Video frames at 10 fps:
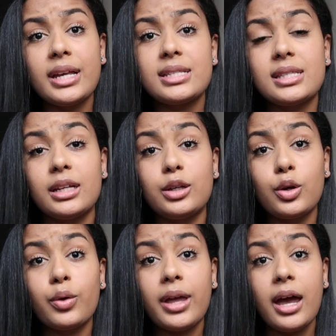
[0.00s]
is the
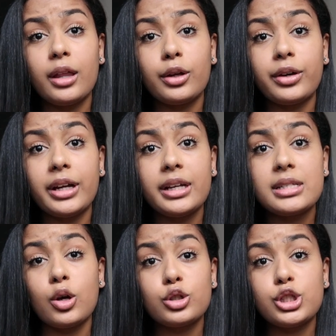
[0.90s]
no
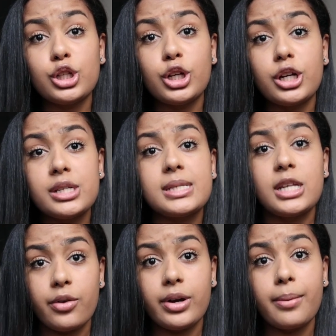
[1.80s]
calories, no sugar
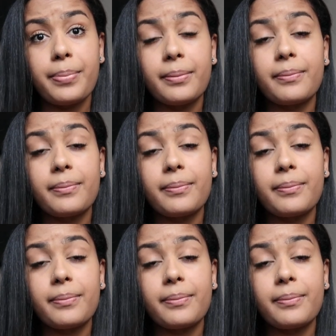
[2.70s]
syrup